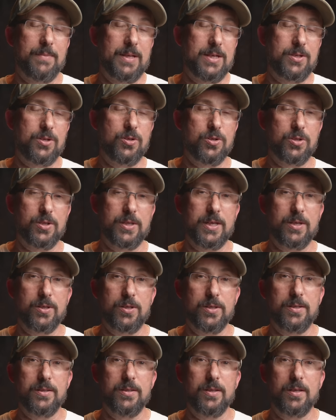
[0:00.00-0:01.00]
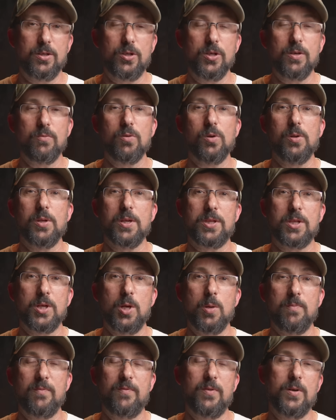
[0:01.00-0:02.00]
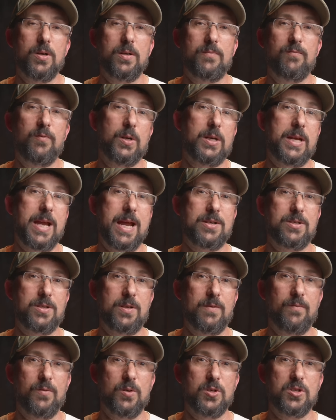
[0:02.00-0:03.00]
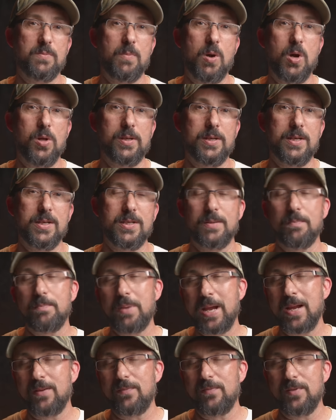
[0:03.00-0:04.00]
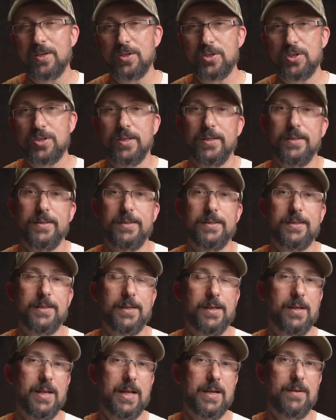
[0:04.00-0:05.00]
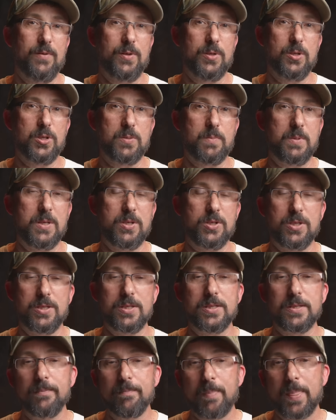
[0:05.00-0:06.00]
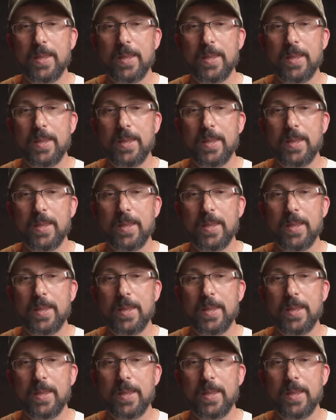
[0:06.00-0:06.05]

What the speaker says: That's usually a good rule of thumb for casting for smallies and panfish and a lot of other species.